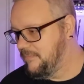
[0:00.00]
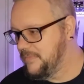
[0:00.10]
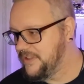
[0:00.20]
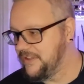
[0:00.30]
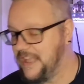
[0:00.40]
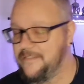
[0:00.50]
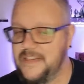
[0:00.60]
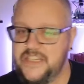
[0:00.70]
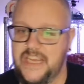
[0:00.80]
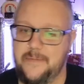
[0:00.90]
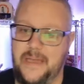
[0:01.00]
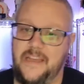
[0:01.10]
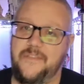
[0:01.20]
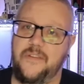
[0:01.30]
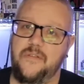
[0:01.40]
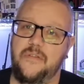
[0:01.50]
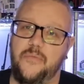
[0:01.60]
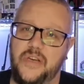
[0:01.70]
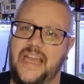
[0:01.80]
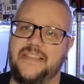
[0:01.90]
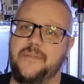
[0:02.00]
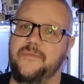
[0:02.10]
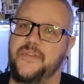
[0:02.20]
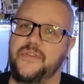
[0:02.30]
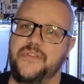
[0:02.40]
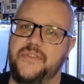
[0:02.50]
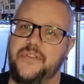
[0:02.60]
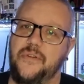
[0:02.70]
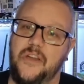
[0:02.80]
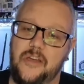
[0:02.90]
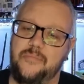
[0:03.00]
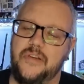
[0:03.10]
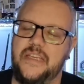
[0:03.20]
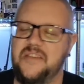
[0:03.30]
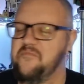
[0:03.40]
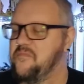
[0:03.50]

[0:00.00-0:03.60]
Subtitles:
So definitely check him out if you want to add some fonts to your library.